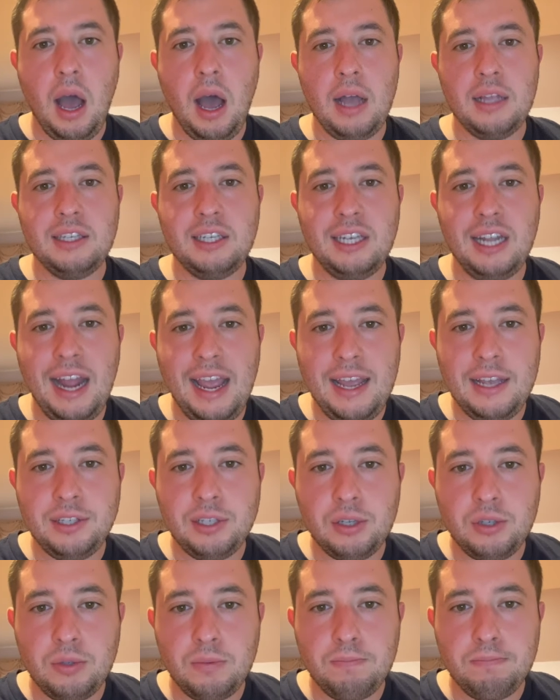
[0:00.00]
Today is
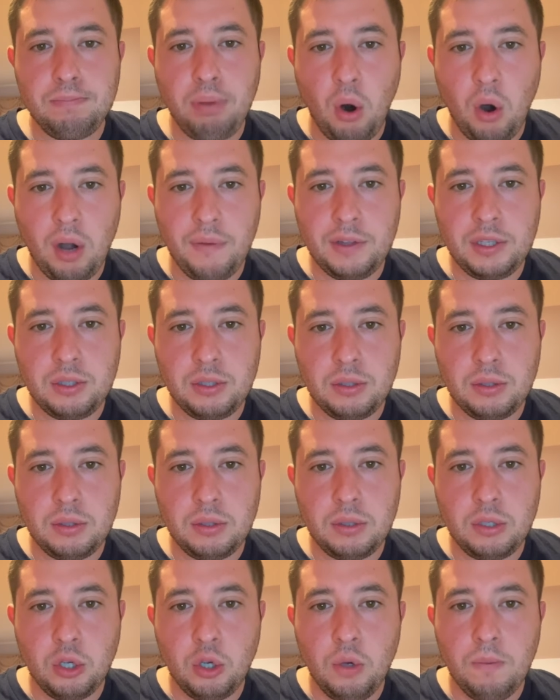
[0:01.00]
a part of a
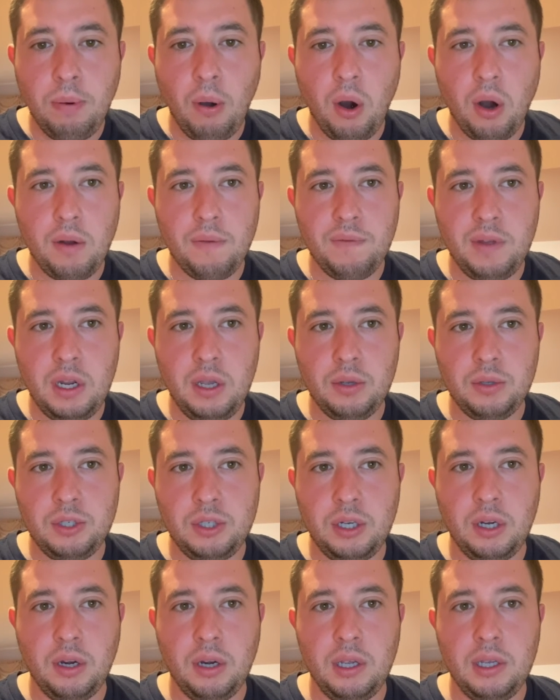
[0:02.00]
two-part video
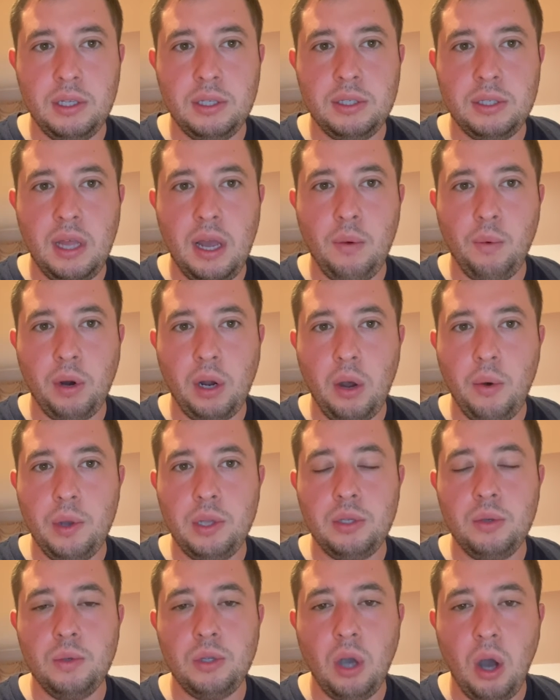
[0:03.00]
series that we're going
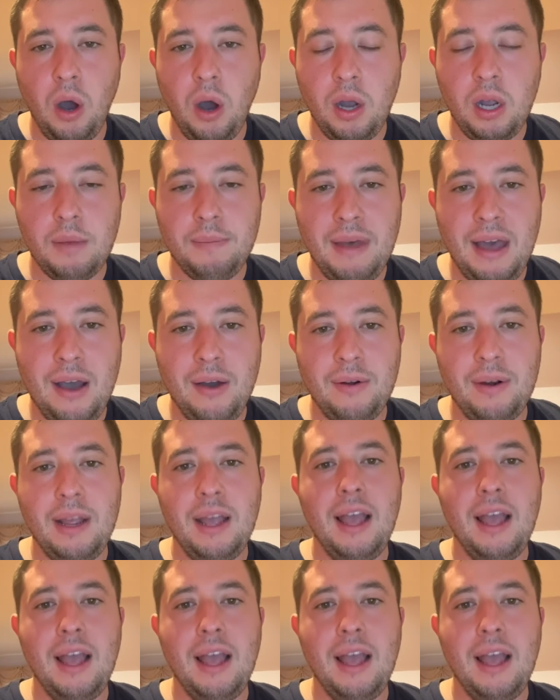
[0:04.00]
to talk about